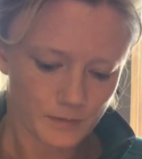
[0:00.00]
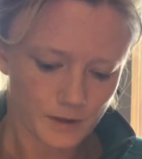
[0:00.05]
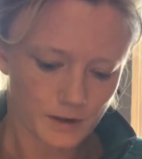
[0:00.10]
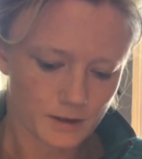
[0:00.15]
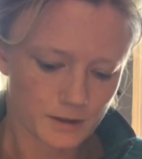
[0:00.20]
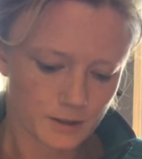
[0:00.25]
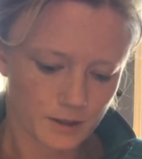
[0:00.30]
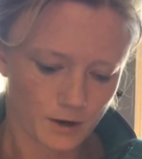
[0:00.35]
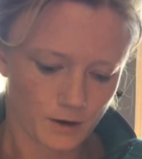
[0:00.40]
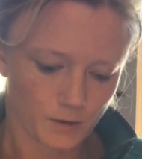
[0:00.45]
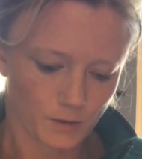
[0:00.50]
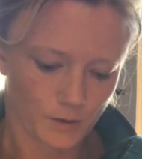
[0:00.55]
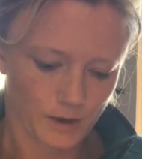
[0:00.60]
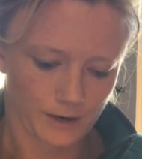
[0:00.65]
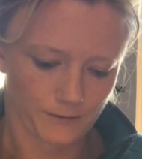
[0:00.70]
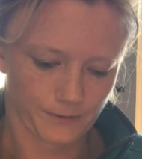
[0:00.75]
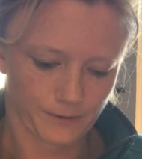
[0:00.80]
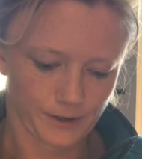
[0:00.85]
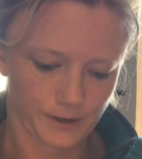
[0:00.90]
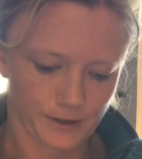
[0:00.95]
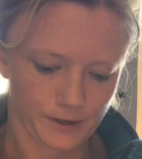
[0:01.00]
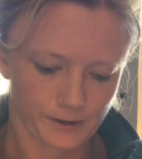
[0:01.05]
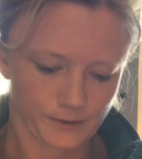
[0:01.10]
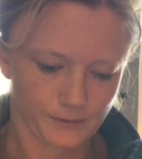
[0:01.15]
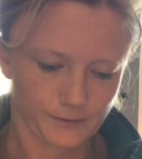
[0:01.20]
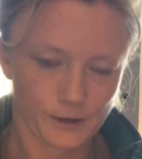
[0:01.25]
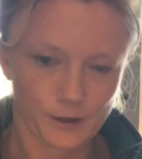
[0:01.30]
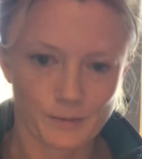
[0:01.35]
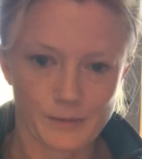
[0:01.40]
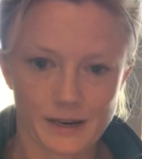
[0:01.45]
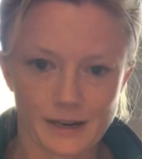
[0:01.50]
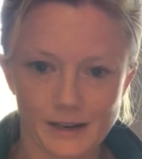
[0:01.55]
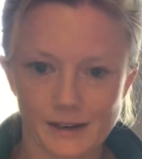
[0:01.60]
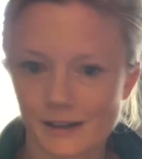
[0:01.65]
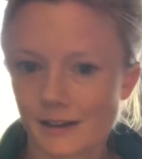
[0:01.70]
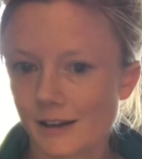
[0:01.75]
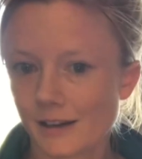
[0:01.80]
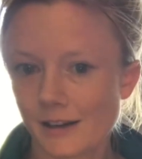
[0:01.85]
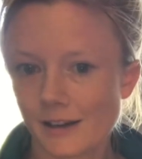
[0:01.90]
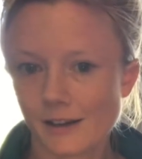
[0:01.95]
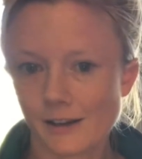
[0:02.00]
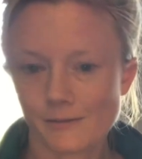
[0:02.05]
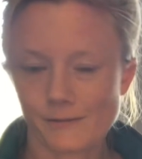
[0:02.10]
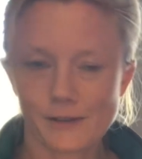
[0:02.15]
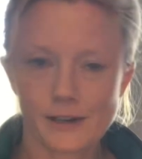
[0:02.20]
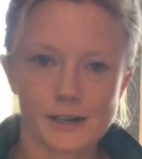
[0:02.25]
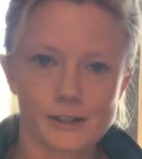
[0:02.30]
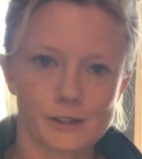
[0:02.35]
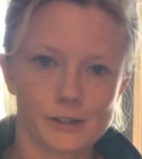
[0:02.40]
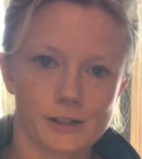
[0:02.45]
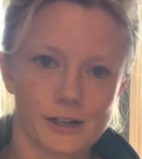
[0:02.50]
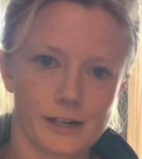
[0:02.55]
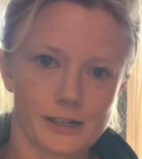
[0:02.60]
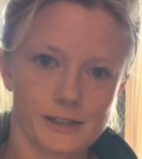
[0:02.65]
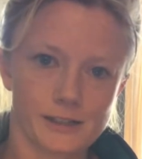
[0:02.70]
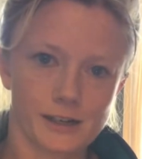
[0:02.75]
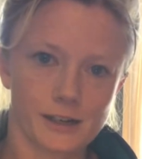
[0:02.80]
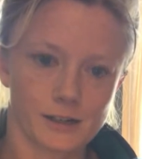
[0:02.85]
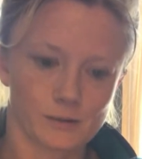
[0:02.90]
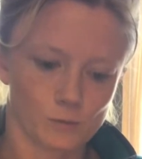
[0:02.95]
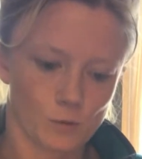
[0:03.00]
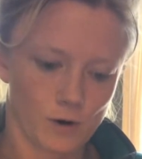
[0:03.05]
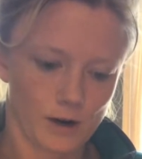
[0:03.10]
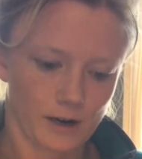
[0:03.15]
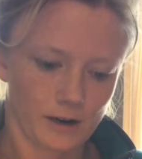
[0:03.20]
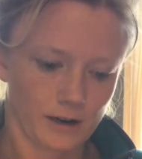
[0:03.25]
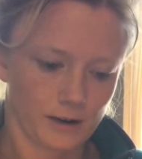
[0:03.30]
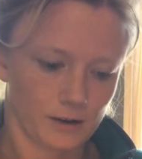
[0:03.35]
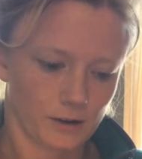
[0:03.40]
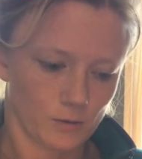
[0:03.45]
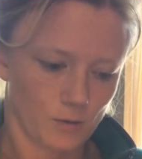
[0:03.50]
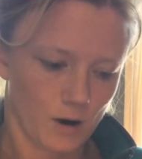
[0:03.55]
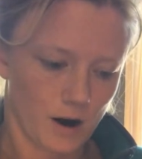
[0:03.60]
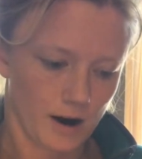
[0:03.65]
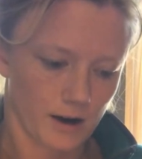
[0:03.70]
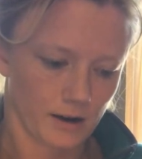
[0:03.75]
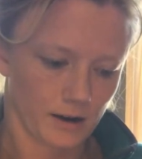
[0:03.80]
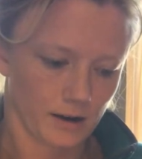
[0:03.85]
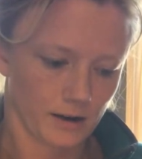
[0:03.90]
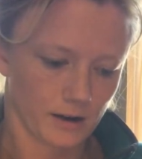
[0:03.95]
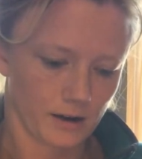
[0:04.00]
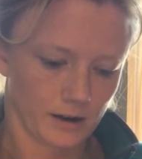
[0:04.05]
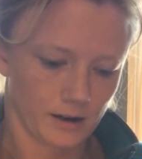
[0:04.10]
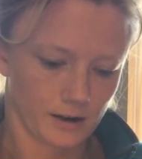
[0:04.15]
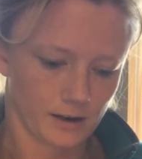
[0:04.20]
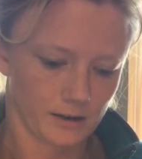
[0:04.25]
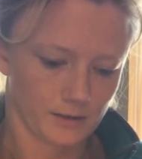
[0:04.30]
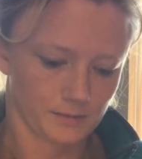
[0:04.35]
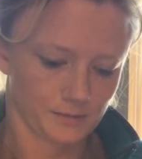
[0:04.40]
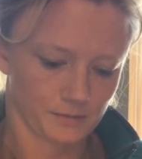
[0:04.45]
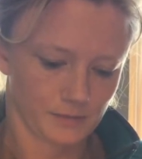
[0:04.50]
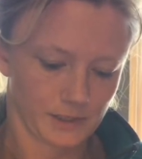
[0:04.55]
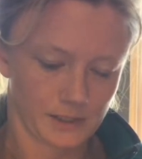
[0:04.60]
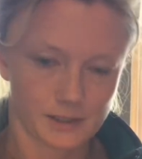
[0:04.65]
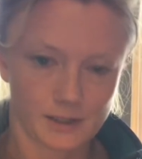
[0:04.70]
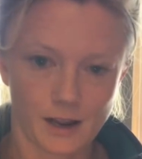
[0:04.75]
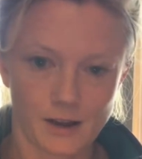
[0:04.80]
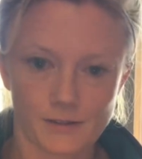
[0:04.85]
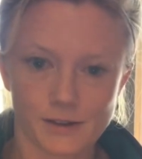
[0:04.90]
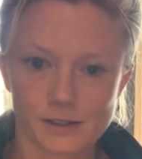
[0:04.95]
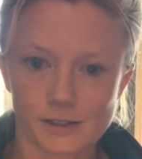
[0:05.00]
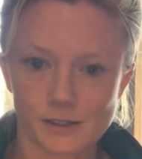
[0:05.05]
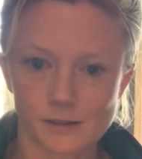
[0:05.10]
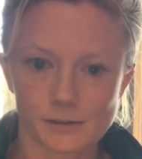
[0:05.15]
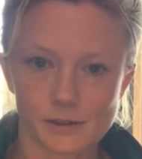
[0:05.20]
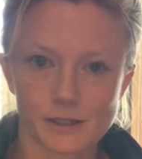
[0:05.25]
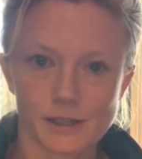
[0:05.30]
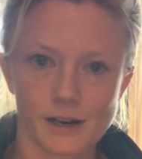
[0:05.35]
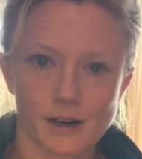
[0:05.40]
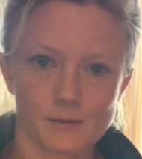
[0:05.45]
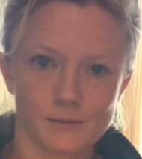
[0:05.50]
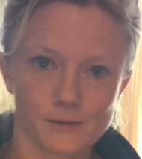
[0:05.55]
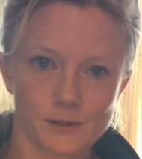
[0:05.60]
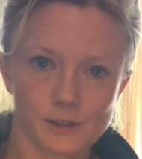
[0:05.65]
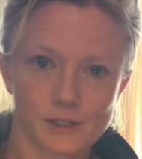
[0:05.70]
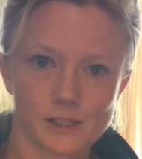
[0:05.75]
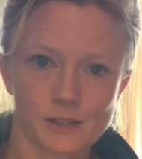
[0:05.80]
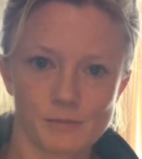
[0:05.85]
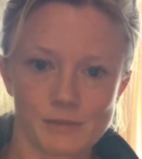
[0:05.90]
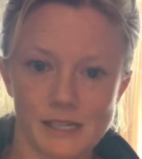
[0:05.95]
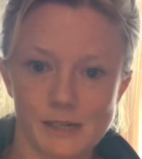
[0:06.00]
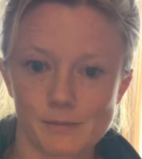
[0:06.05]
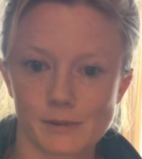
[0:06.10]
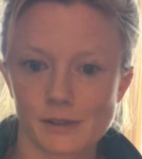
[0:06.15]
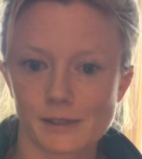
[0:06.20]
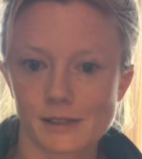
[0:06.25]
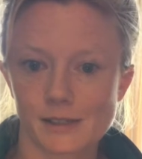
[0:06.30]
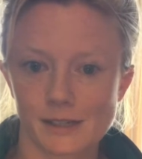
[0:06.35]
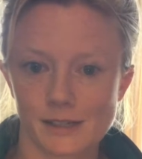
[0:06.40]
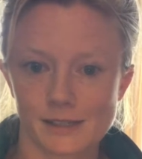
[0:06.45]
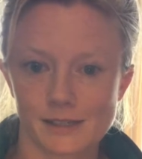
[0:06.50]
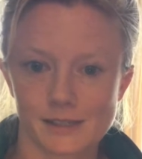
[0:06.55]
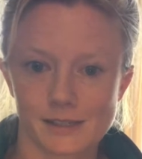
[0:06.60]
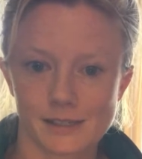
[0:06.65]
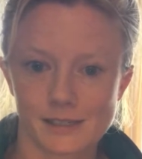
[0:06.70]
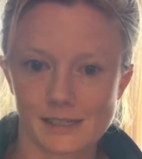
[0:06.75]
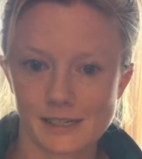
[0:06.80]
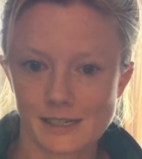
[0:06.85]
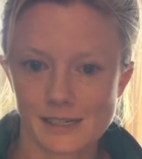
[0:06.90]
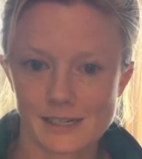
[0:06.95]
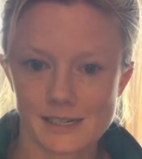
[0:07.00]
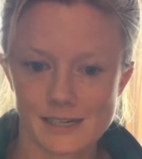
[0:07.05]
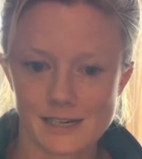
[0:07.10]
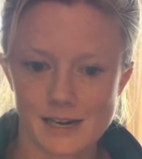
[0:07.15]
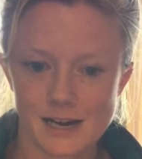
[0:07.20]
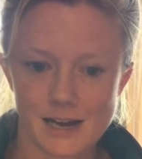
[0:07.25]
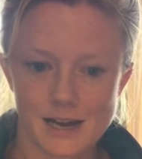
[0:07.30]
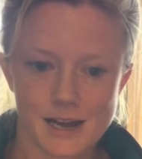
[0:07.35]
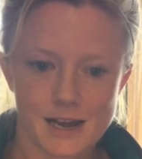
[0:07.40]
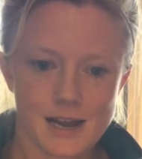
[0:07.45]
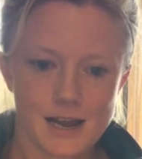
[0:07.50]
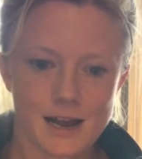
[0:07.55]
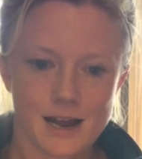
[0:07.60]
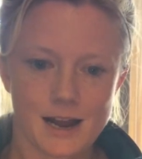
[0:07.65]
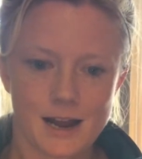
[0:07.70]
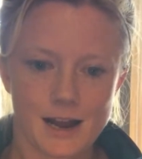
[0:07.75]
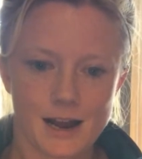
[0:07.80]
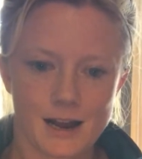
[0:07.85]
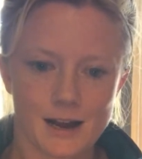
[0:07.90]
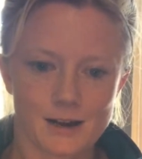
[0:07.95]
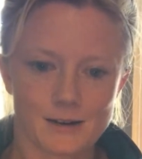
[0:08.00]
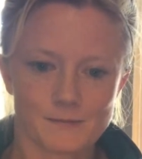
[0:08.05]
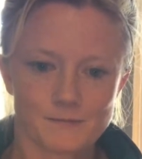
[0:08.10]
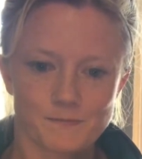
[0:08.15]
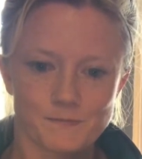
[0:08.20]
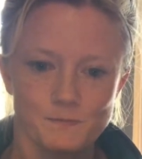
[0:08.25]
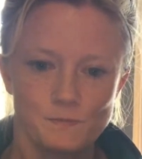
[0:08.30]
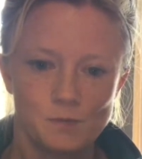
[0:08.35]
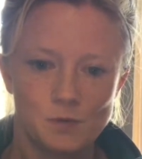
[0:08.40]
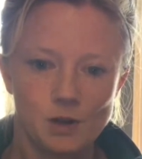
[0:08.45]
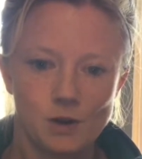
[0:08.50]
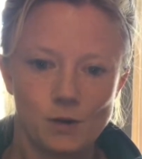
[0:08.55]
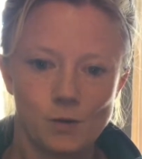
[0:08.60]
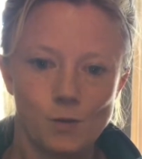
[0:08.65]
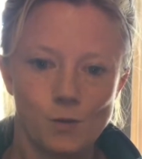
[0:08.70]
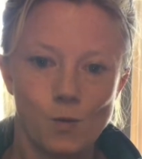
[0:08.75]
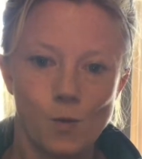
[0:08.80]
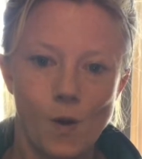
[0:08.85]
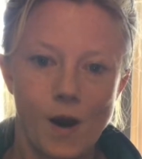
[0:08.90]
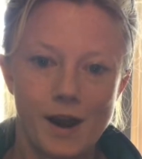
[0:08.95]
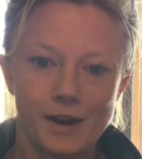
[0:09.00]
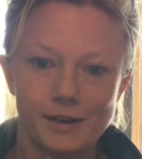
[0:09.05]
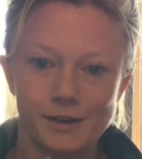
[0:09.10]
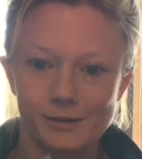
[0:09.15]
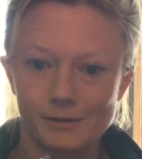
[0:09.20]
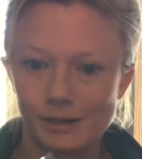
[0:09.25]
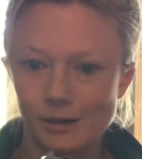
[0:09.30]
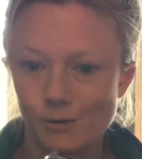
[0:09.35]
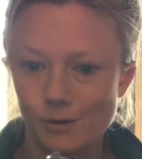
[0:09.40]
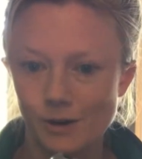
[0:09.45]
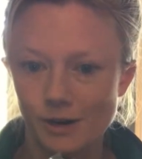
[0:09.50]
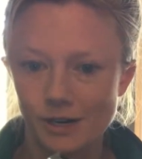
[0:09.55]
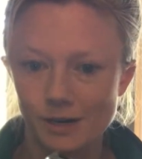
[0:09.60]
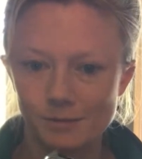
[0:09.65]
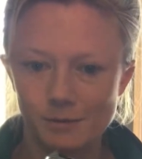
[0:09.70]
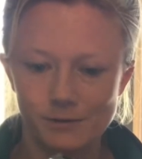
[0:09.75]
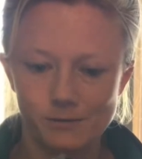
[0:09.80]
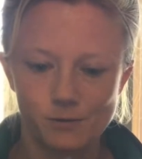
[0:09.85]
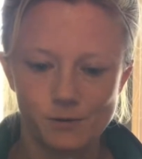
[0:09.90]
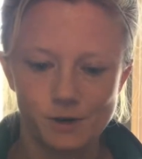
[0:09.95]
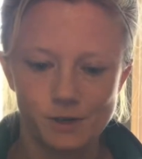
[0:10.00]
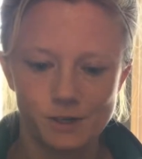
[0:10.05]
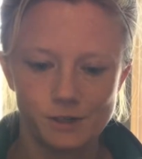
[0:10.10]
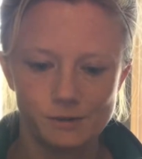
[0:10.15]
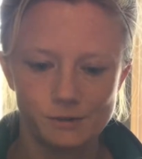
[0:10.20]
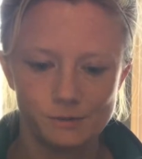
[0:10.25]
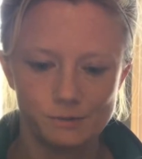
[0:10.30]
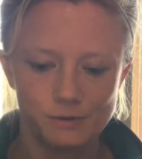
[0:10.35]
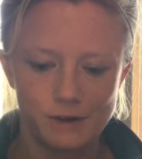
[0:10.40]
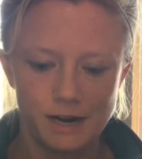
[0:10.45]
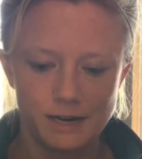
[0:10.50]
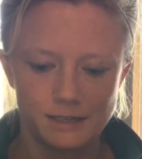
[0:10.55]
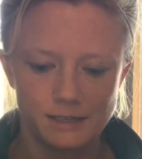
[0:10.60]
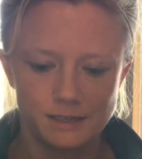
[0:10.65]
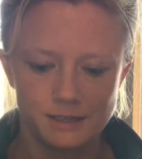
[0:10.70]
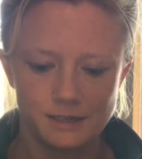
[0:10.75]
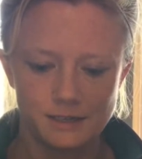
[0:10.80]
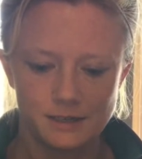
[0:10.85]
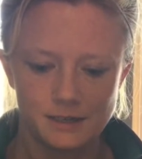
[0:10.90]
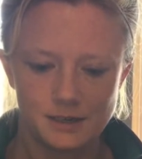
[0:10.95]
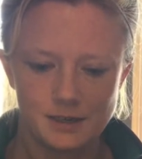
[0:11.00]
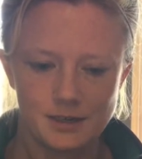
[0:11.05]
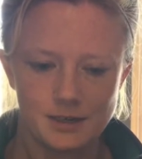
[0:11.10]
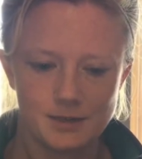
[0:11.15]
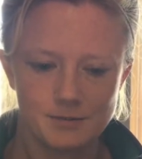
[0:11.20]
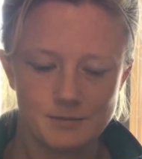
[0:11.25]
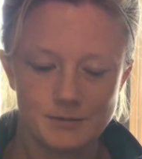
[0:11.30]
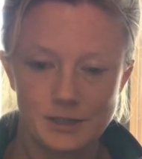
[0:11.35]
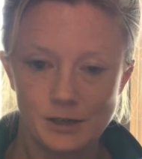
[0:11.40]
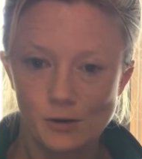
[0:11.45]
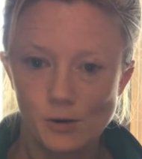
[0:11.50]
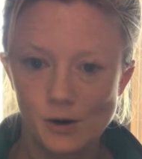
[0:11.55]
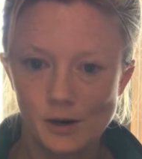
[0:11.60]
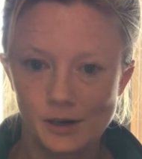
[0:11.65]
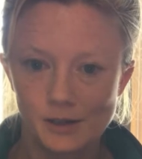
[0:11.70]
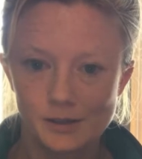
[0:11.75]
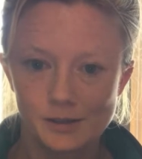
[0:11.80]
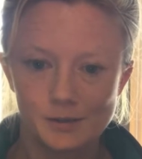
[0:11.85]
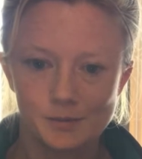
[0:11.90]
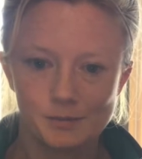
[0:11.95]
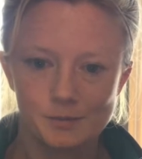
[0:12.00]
So if you're filming fish or anything on underwater, it's obviously really helpful to be able to see what you're recording before you press record.